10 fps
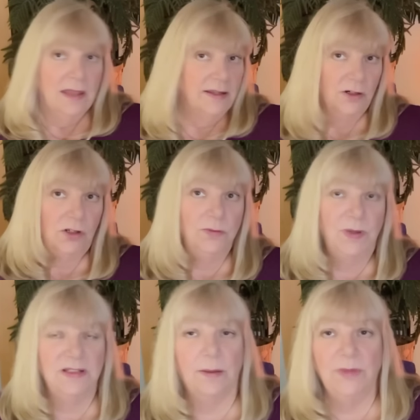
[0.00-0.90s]
There could
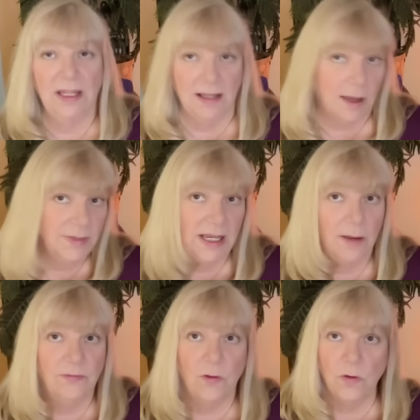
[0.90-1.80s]
be something coming
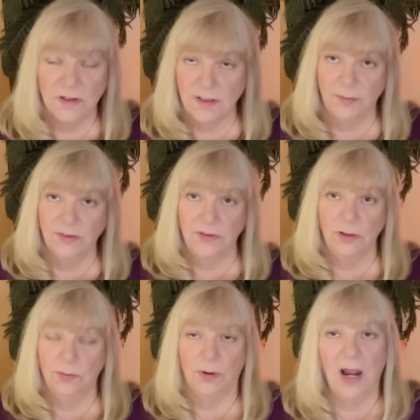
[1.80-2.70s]
up for some of
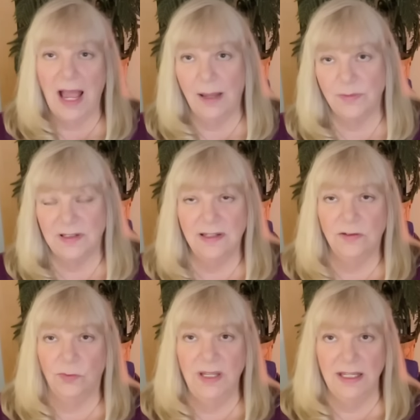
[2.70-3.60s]
you, perhaps
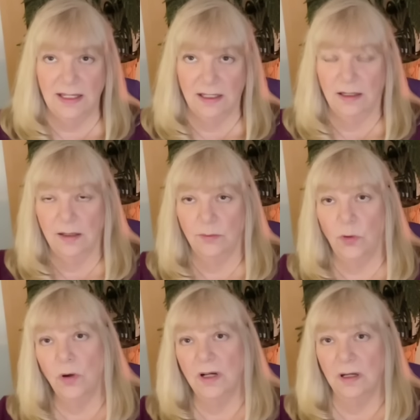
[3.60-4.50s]
this week, an
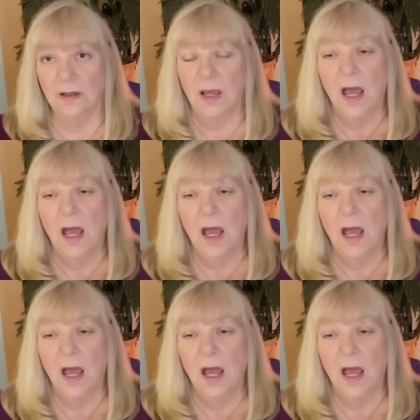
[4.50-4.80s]
important